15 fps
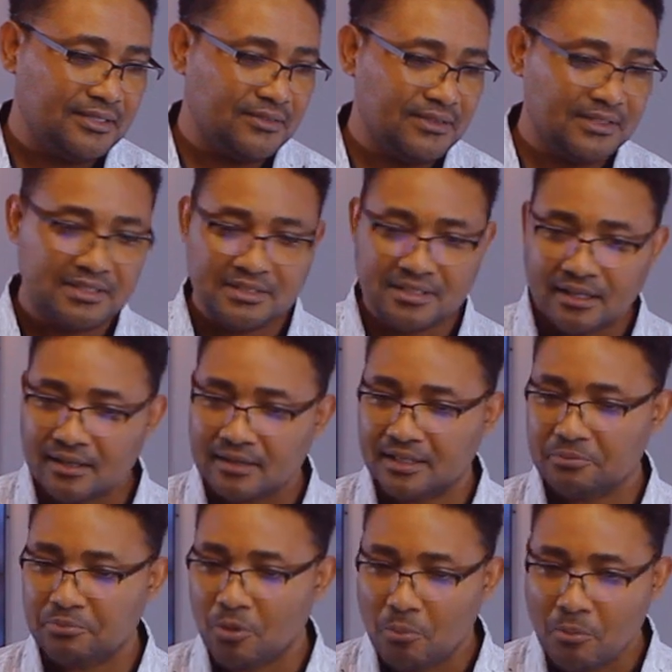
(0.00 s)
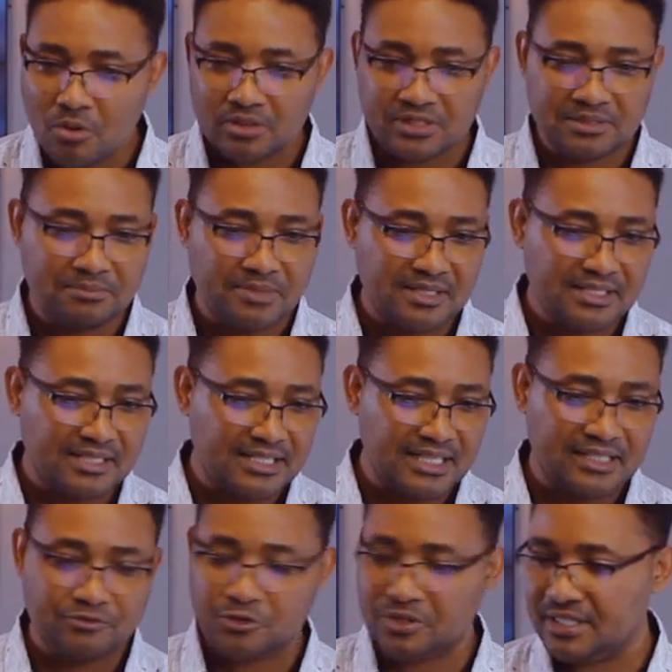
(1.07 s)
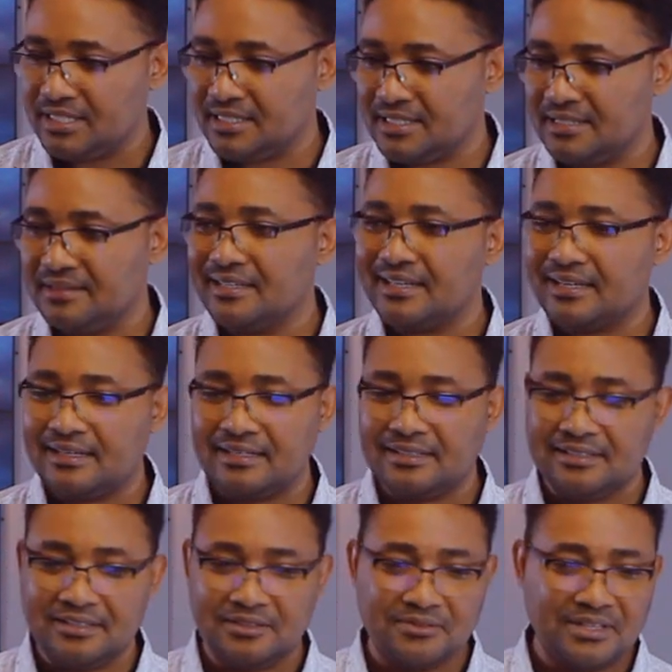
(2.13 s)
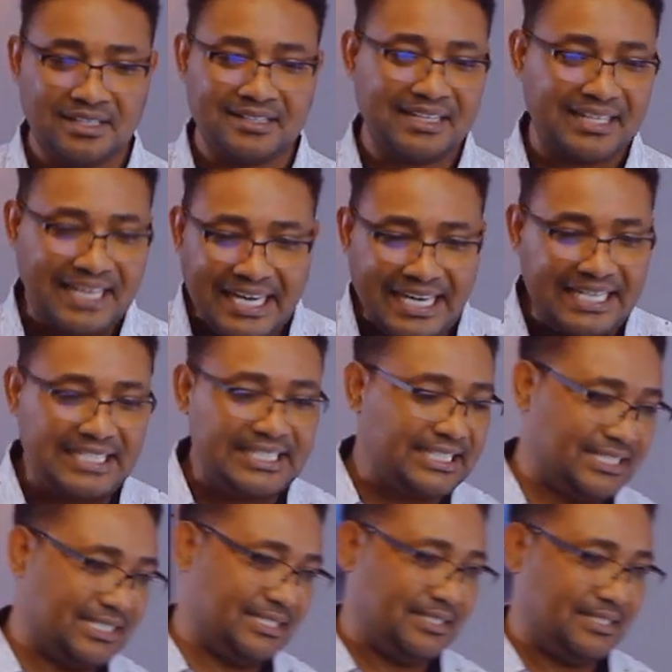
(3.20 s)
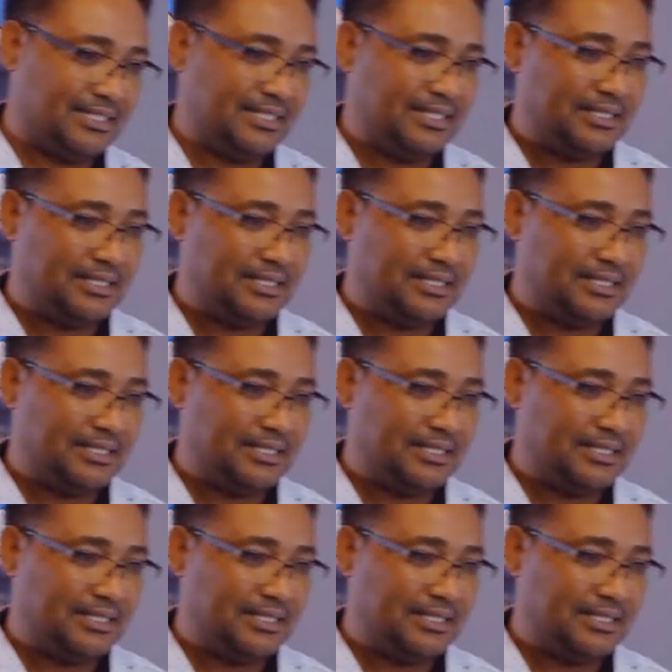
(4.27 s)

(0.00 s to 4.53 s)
this tale that promoted by the slave traders and the, that Canaan